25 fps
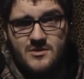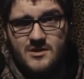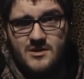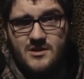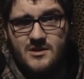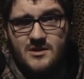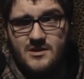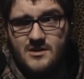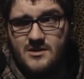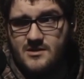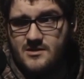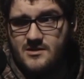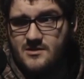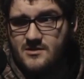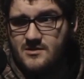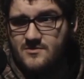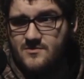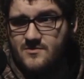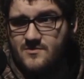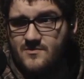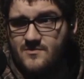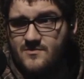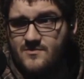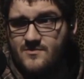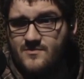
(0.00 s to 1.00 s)
The
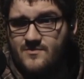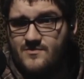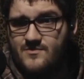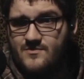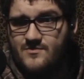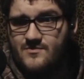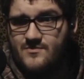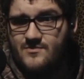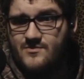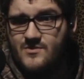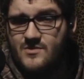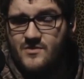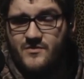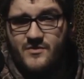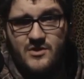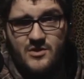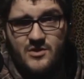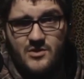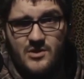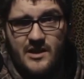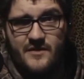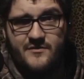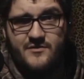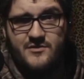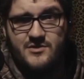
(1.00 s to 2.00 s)

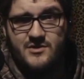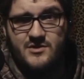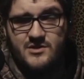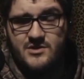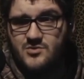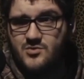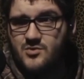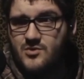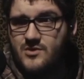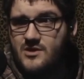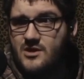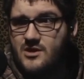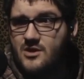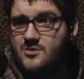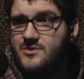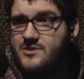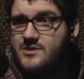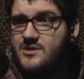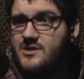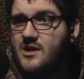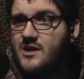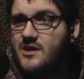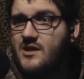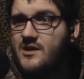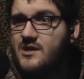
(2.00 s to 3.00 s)
video after this one, I'll
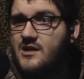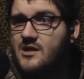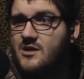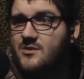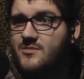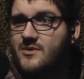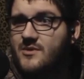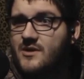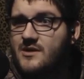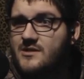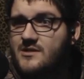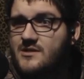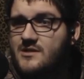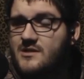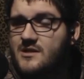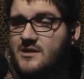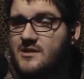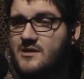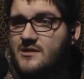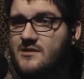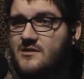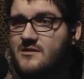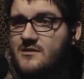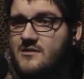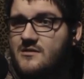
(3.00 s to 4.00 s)
be talking about
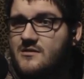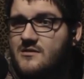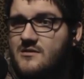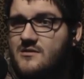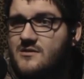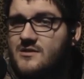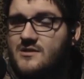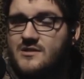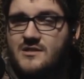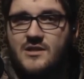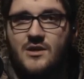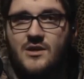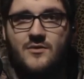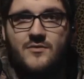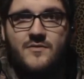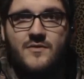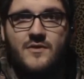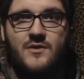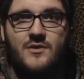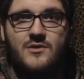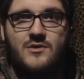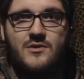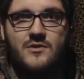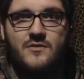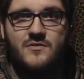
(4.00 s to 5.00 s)
the cell
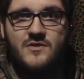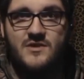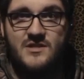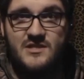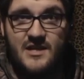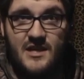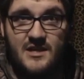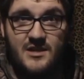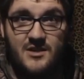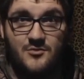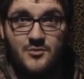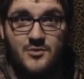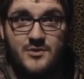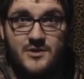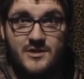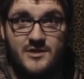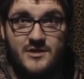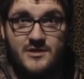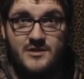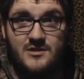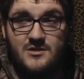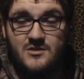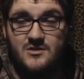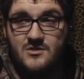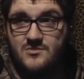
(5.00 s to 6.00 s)
phone, of exactly what
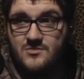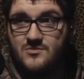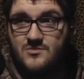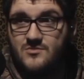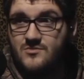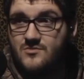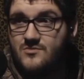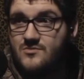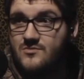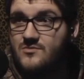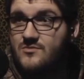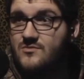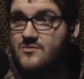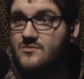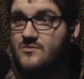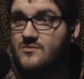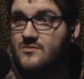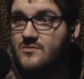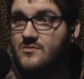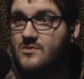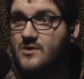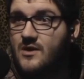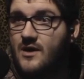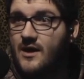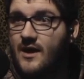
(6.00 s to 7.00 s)
it is and
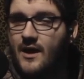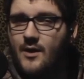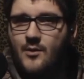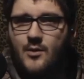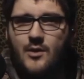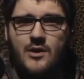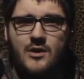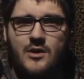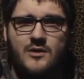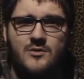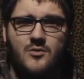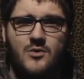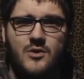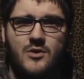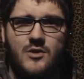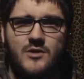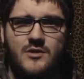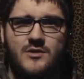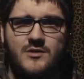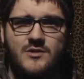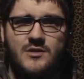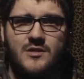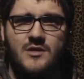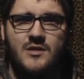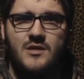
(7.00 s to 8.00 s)
how well it
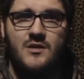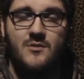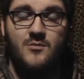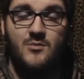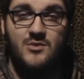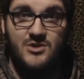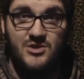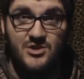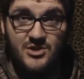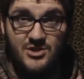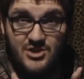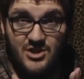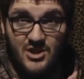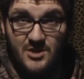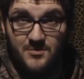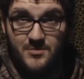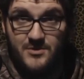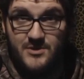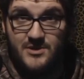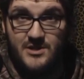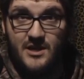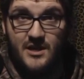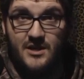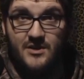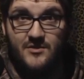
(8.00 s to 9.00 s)
works. But it's the
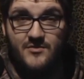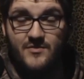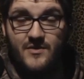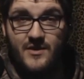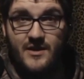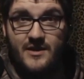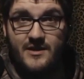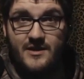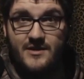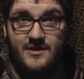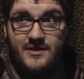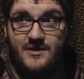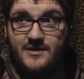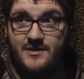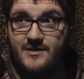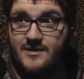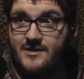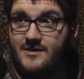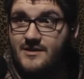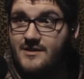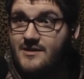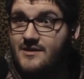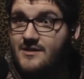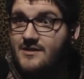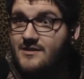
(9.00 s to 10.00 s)
cheapest I could find
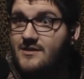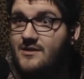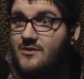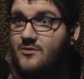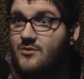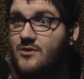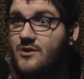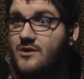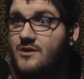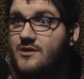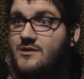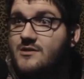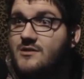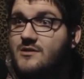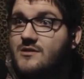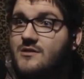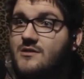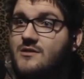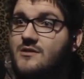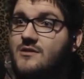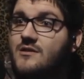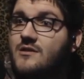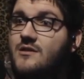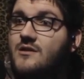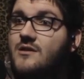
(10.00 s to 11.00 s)
that
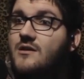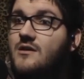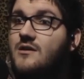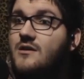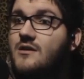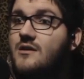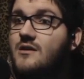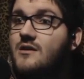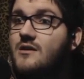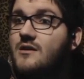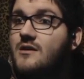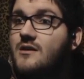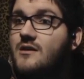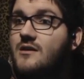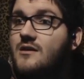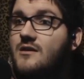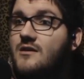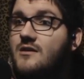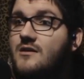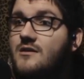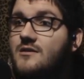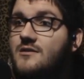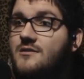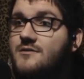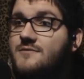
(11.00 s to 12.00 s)
works.
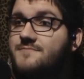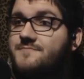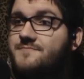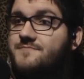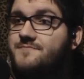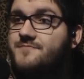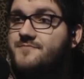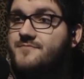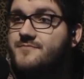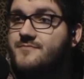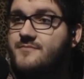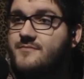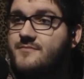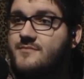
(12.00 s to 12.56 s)
But